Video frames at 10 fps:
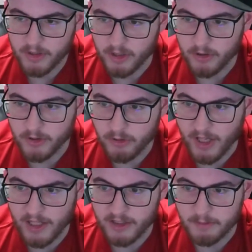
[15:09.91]
You
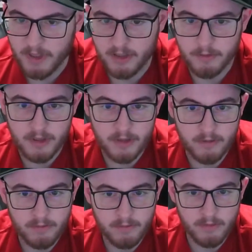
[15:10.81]
can't expect him to
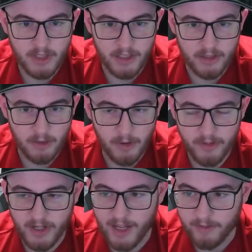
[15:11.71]
take a month
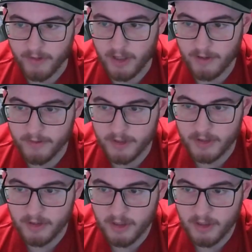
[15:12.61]
and a half off and